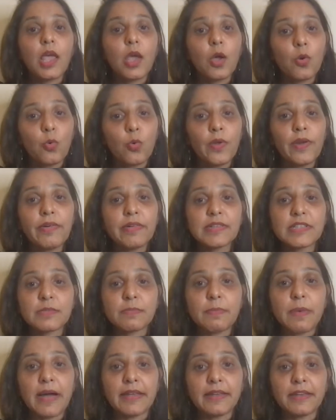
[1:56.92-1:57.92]
We're
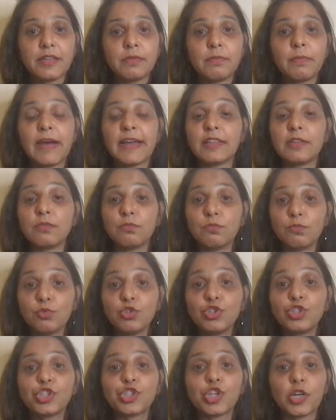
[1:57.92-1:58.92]
inspired by the
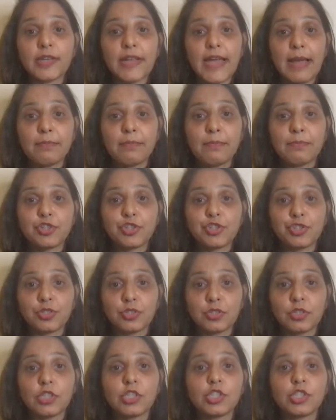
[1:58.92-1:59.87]
moonshot ambition